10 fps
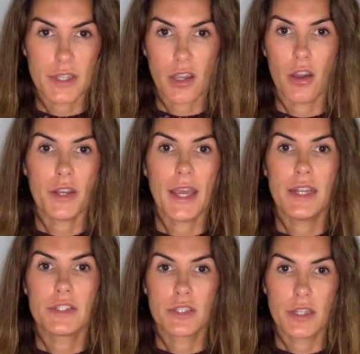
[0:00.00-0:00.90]
I can't
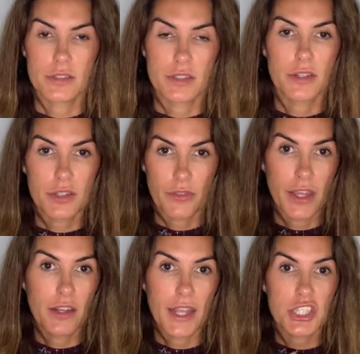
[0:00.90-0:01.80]
handle it. And sometimes they
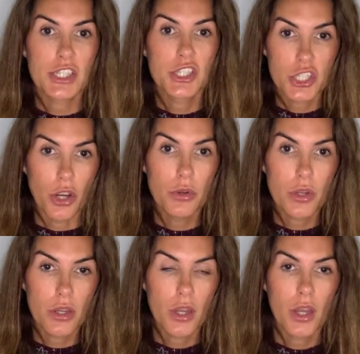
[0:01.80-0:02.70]
can actually choke.